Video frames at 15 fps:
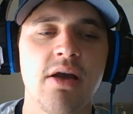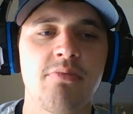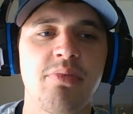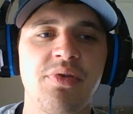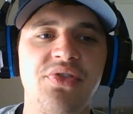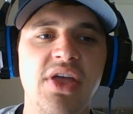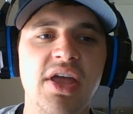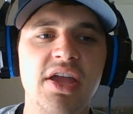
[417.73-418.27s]

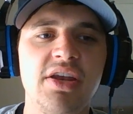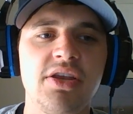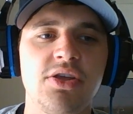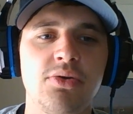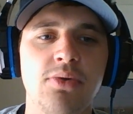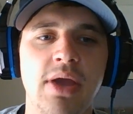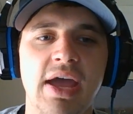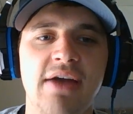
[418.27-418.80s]
But then
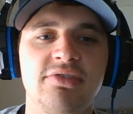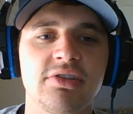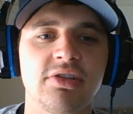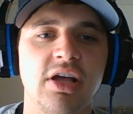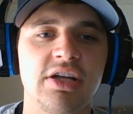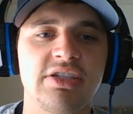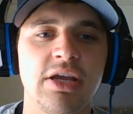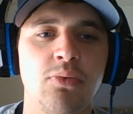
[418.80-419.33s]
you have
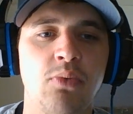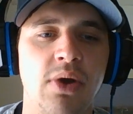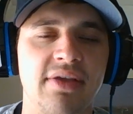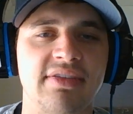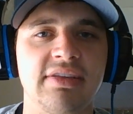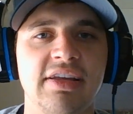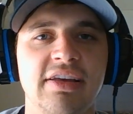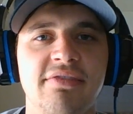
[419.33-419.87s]
Delonte
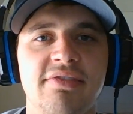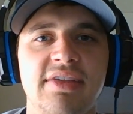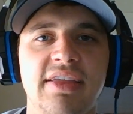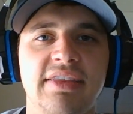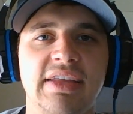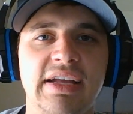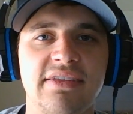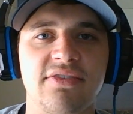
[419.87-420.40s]
West leaves,
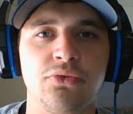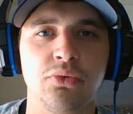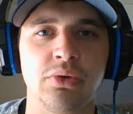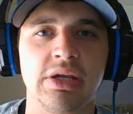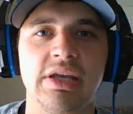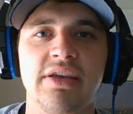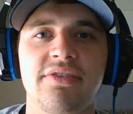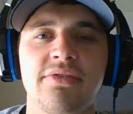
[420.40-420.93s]
and that's
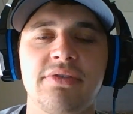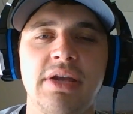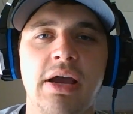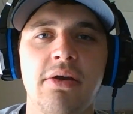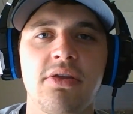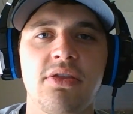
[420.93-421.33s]
3. So now